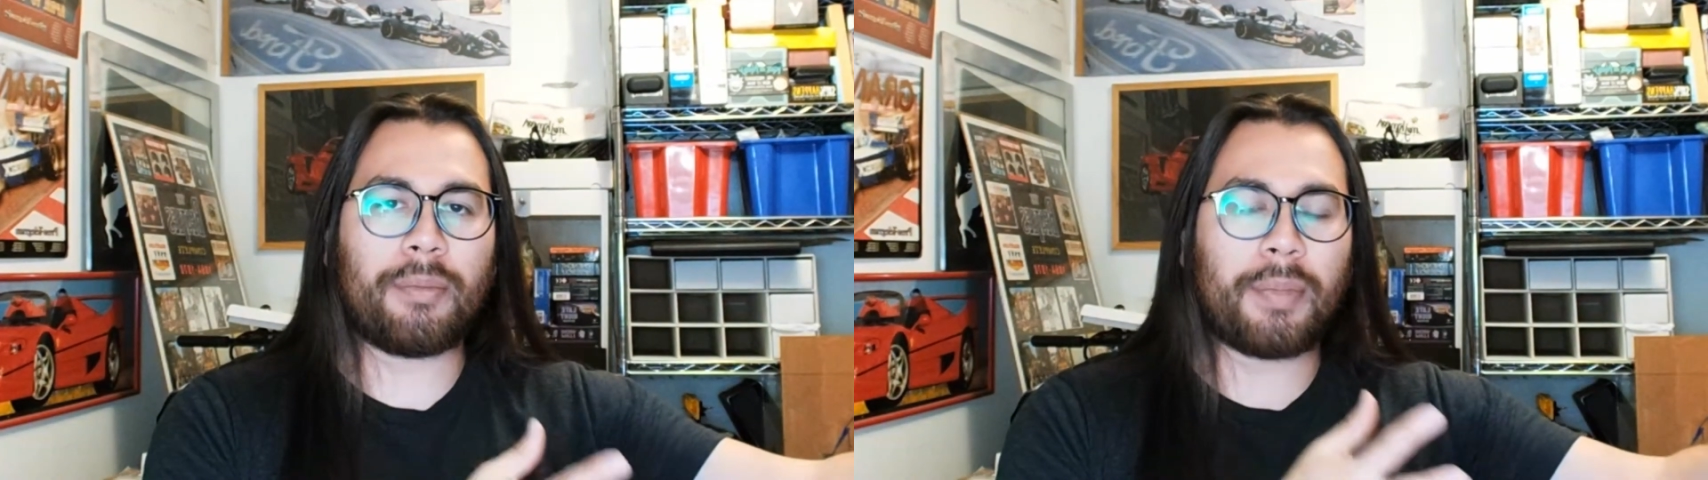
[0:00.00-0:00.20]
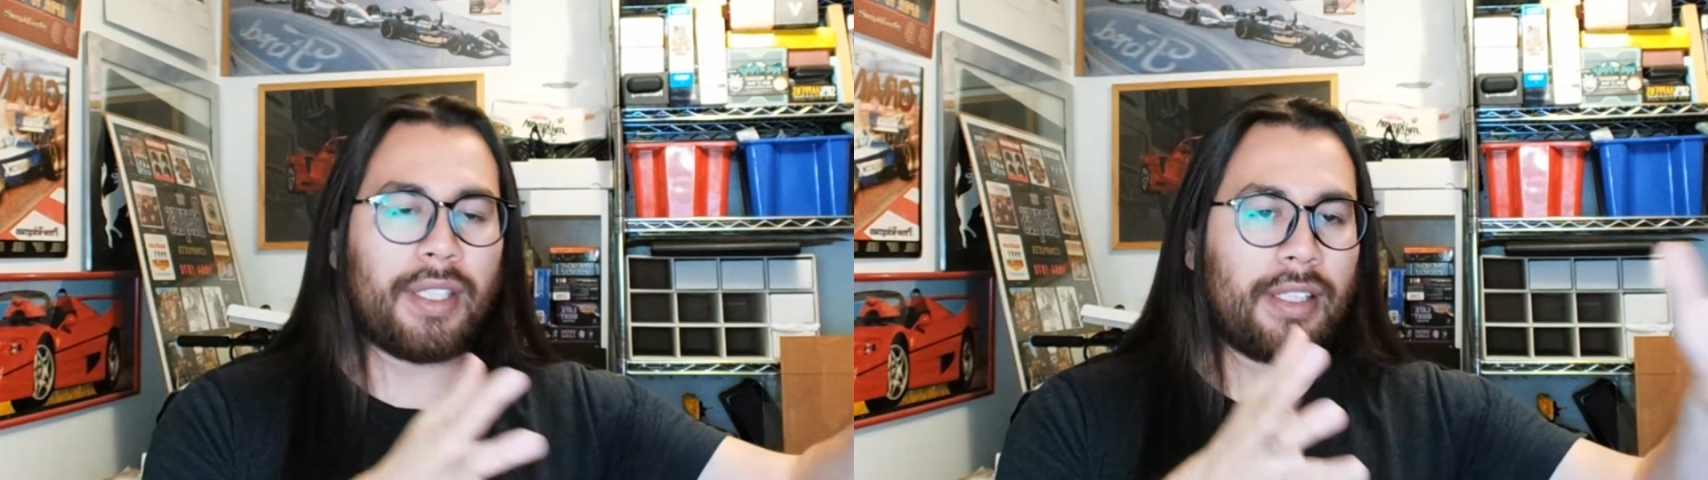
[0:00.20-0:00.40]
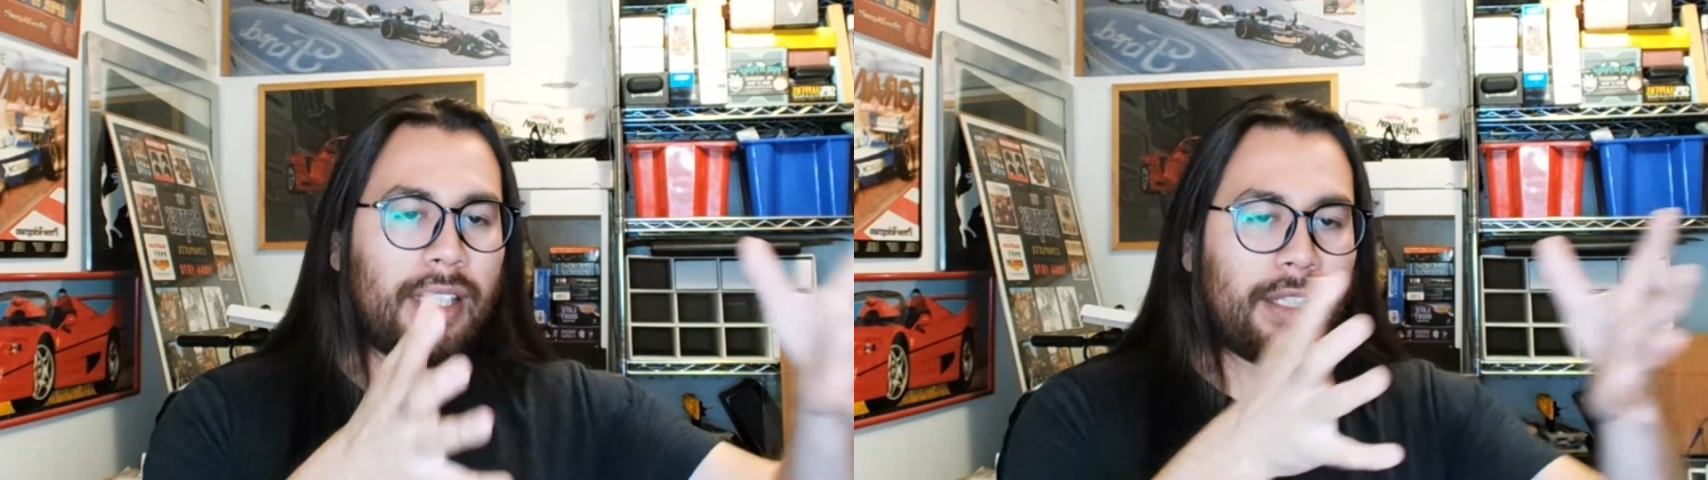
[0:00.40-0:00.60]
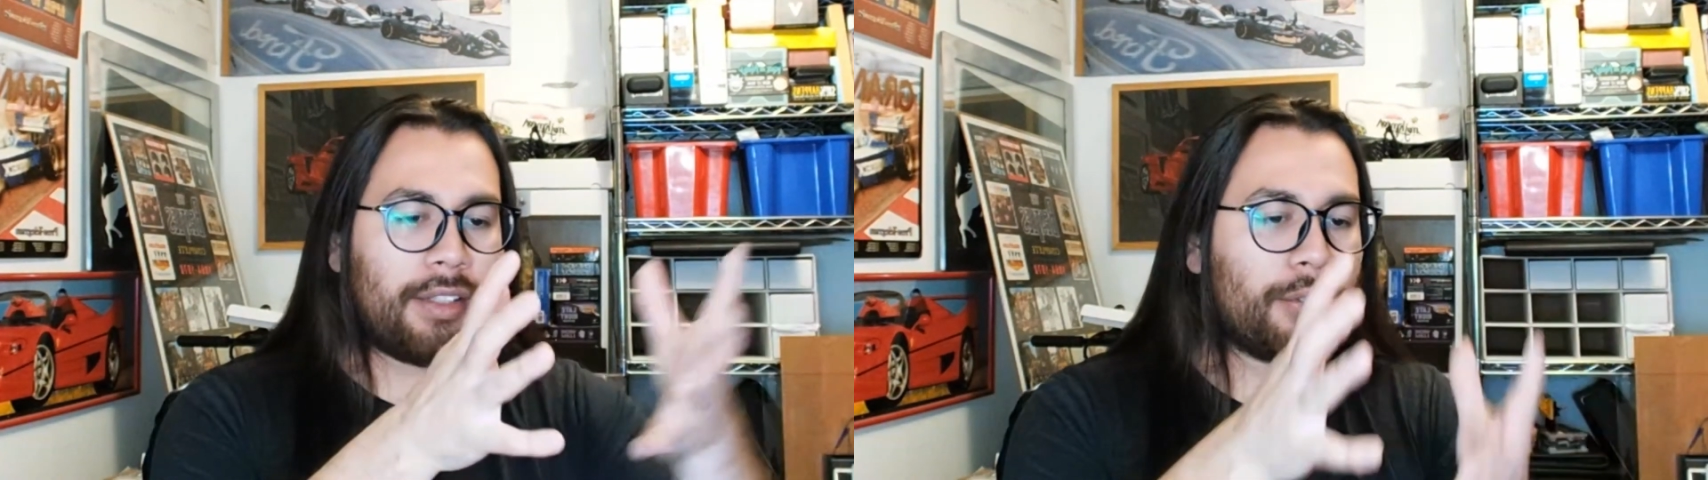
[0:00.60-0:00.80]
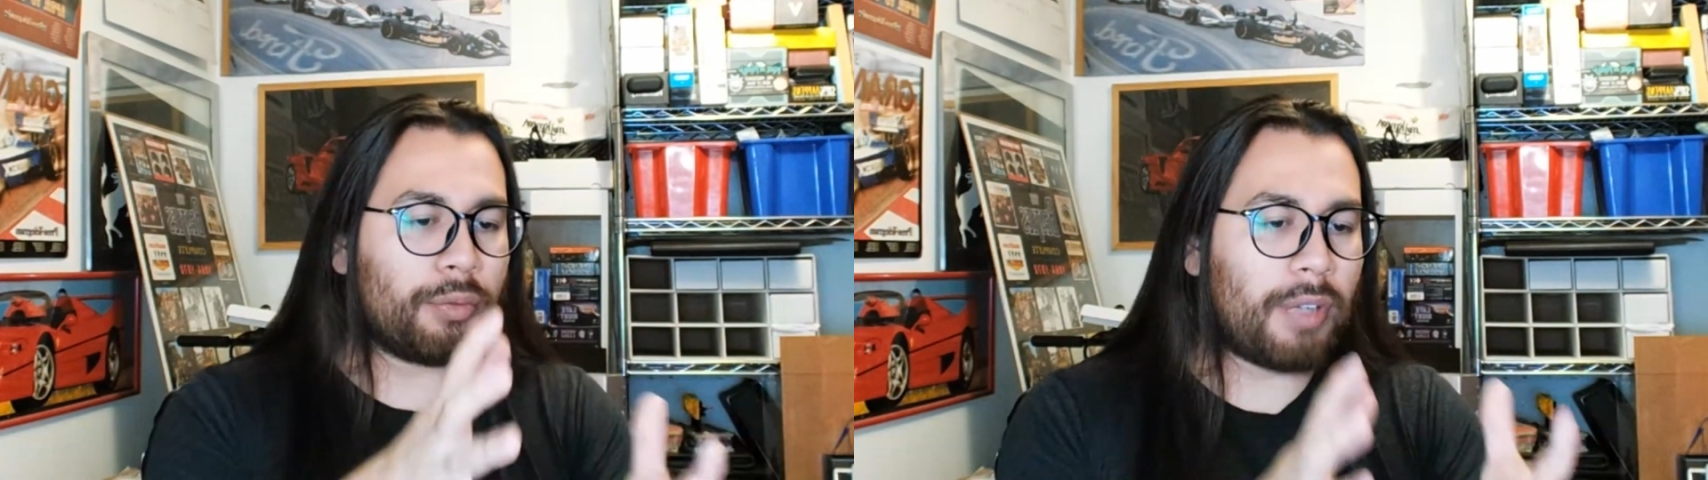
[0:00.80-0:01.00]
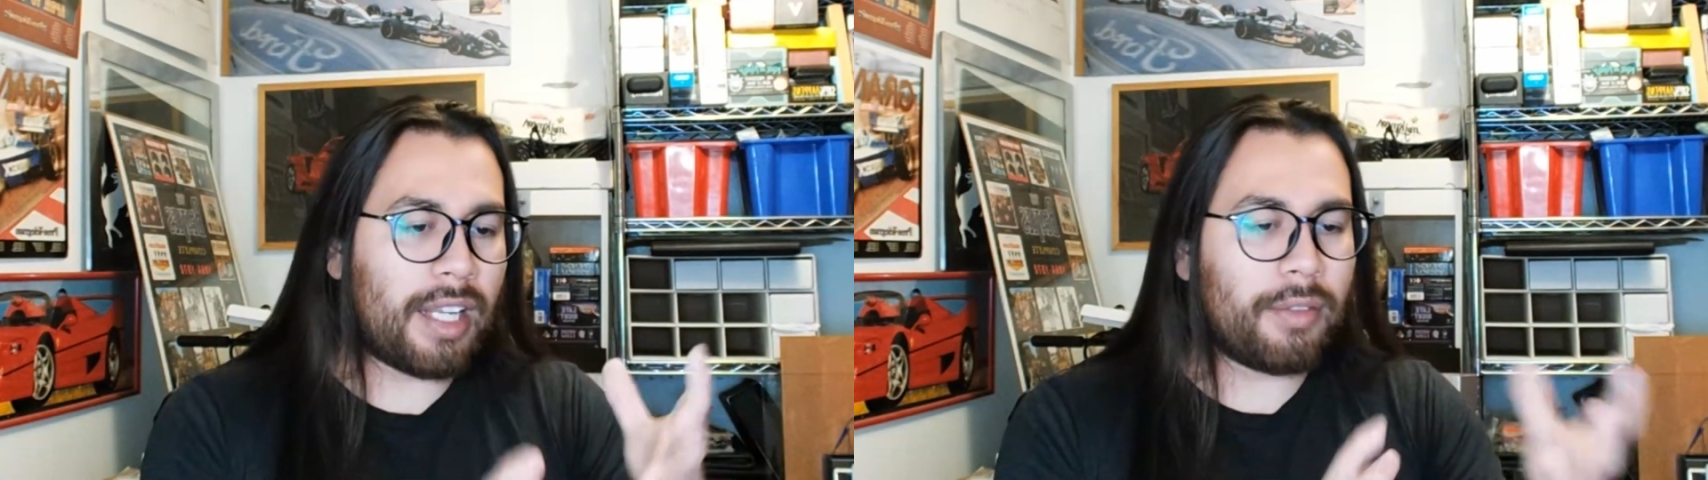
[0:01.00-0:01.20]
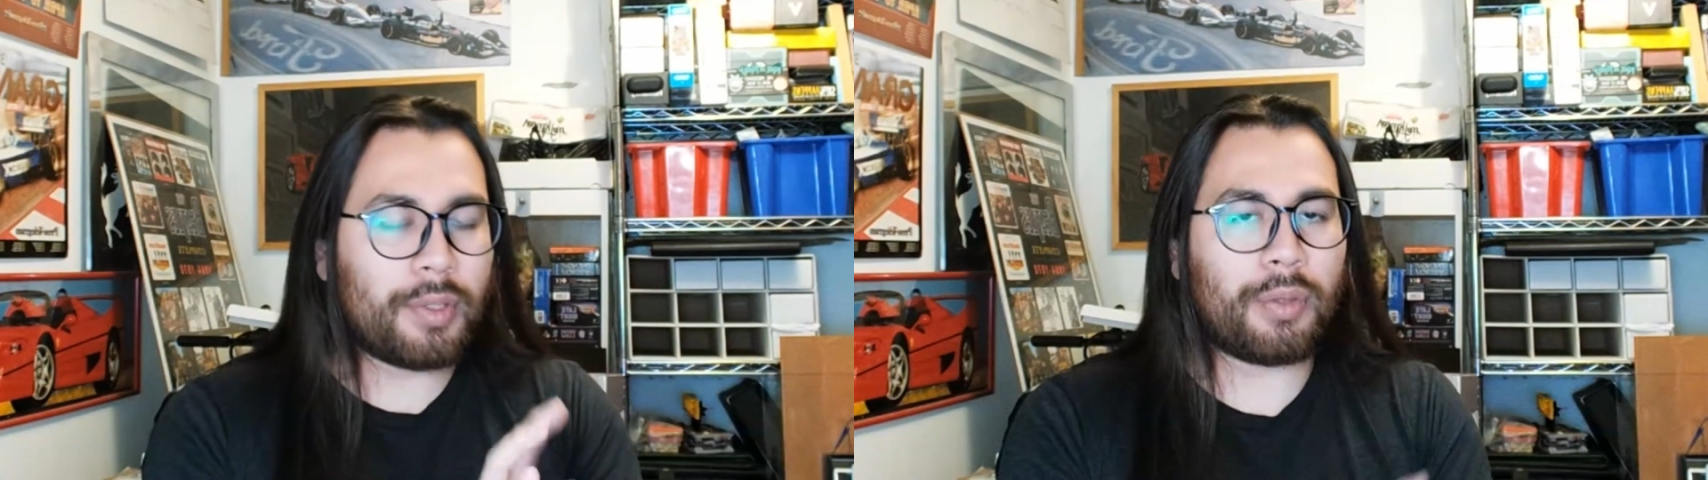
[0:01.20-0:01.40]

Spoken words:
but like those random